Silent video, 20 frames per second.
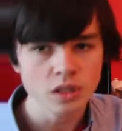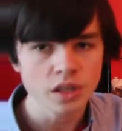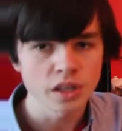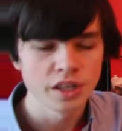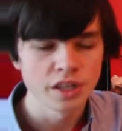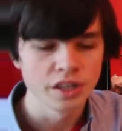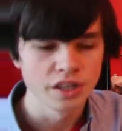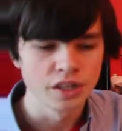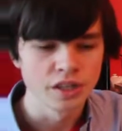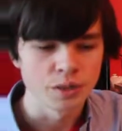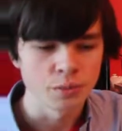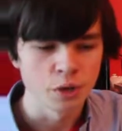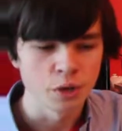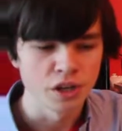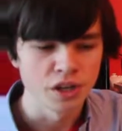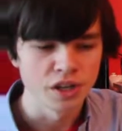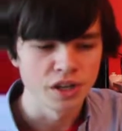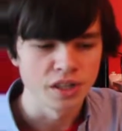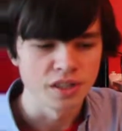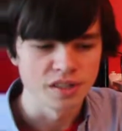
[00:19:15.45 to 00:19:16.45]
it is what
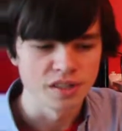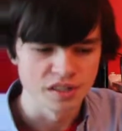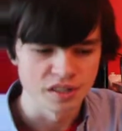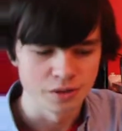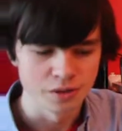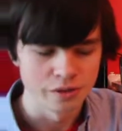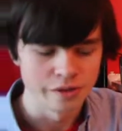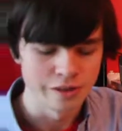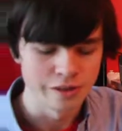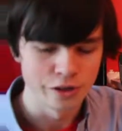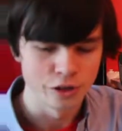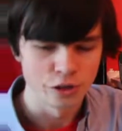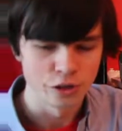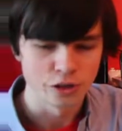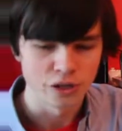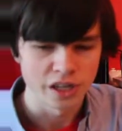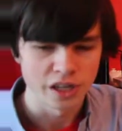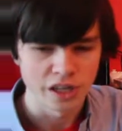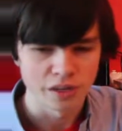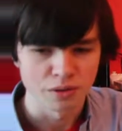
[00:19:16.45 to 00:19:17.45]
it is. You, you know,
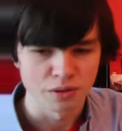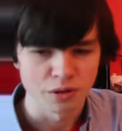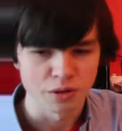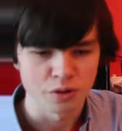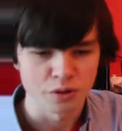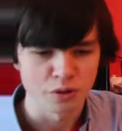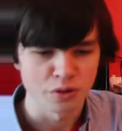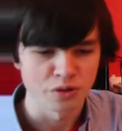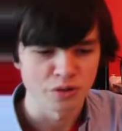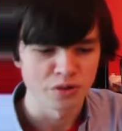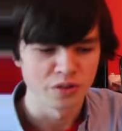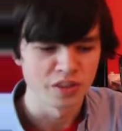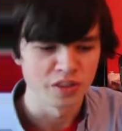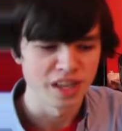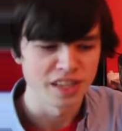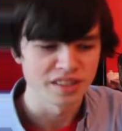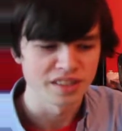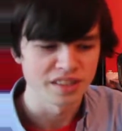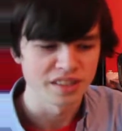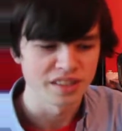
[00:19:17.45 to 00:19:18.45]
you can't
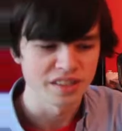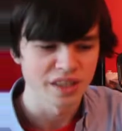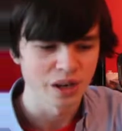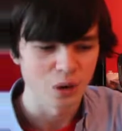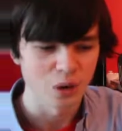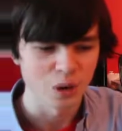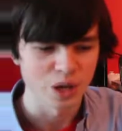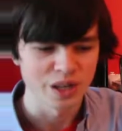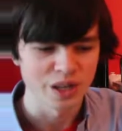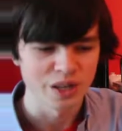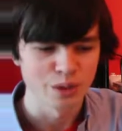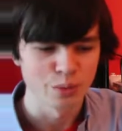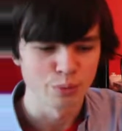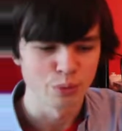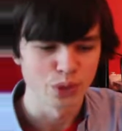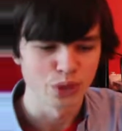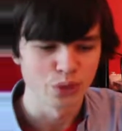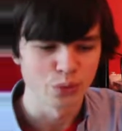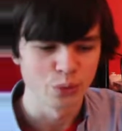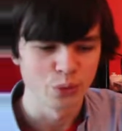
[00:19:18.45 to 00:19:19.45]
necessarily
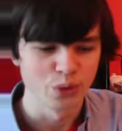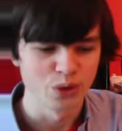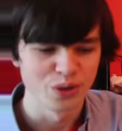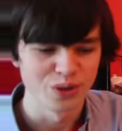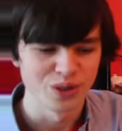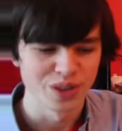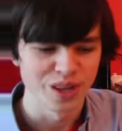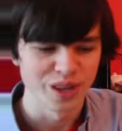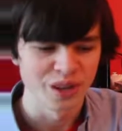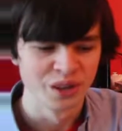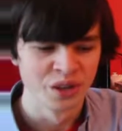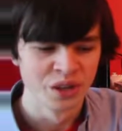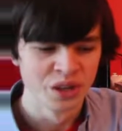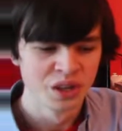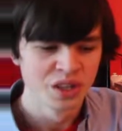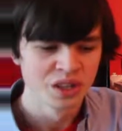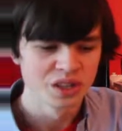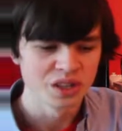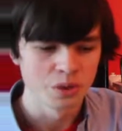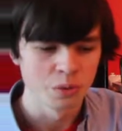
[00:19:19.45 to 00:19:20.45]
compete with uh,
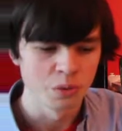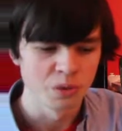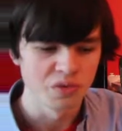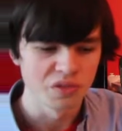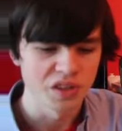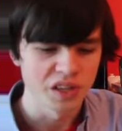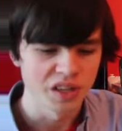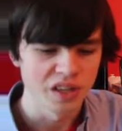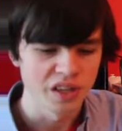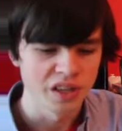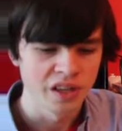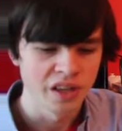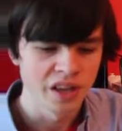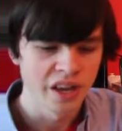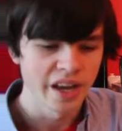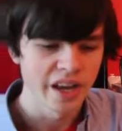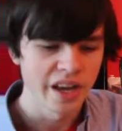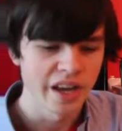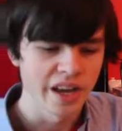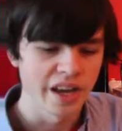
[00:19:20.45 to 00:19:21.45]
some of the
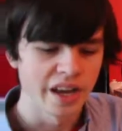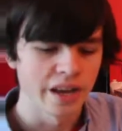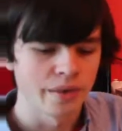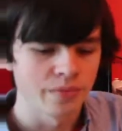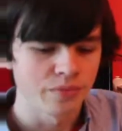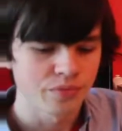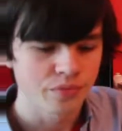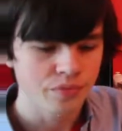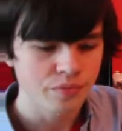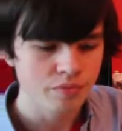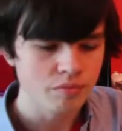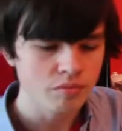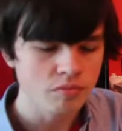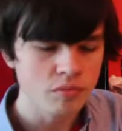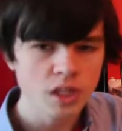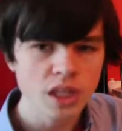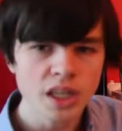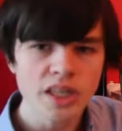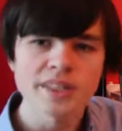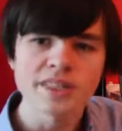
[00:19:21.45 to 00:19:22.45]
uh,
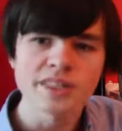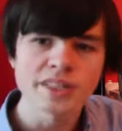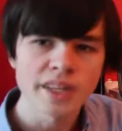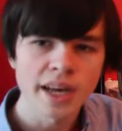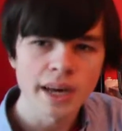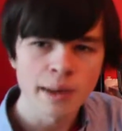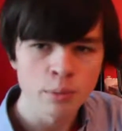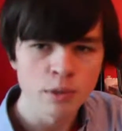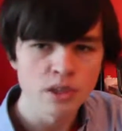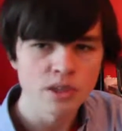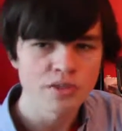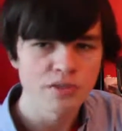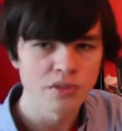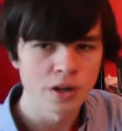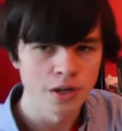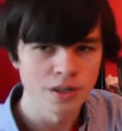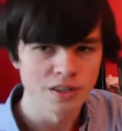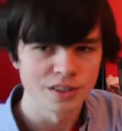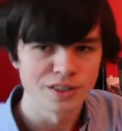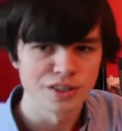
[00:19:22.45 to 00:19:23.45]
established
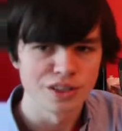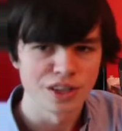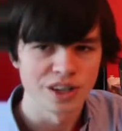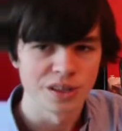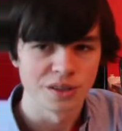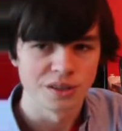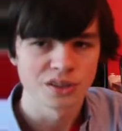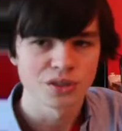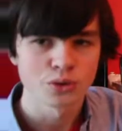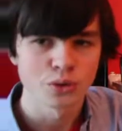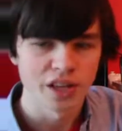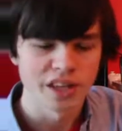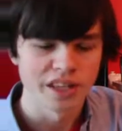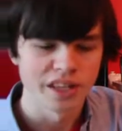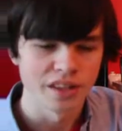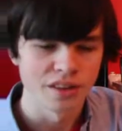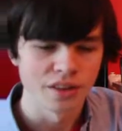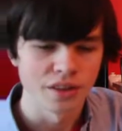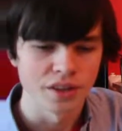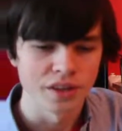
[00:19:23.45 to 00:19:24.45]
fighting giants straight
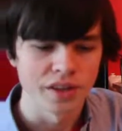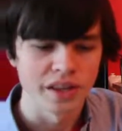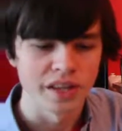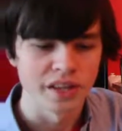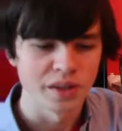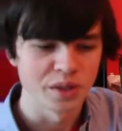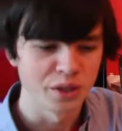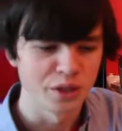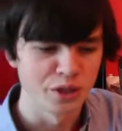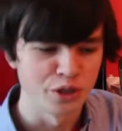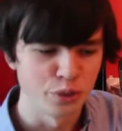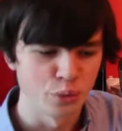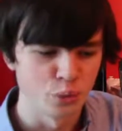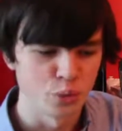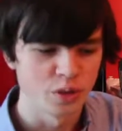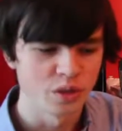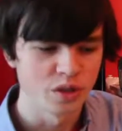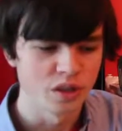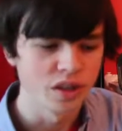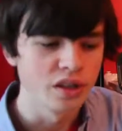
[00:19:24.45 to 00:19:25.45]
out of the gate, you know.
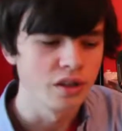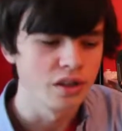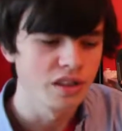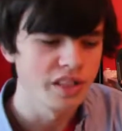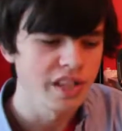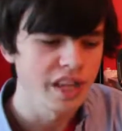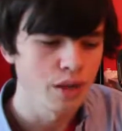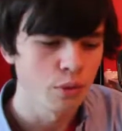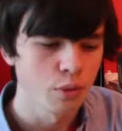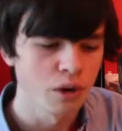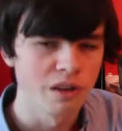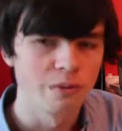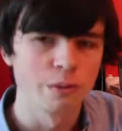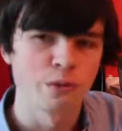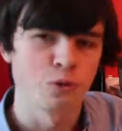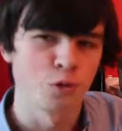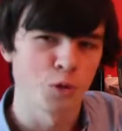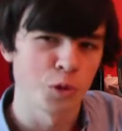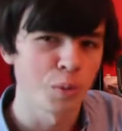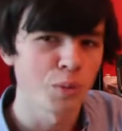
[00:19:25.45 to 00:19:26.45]
It, will take a while before the